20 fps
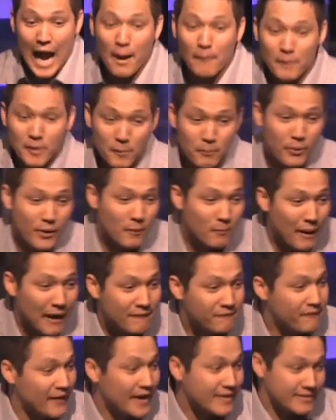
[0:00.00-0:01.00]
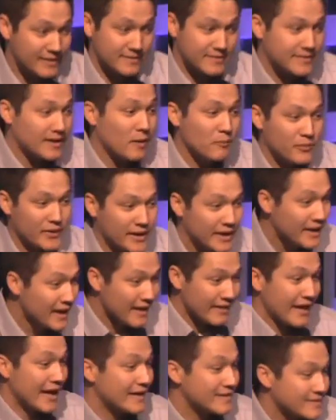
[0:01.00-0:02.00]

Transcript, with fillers: I'm going to put my faith in something that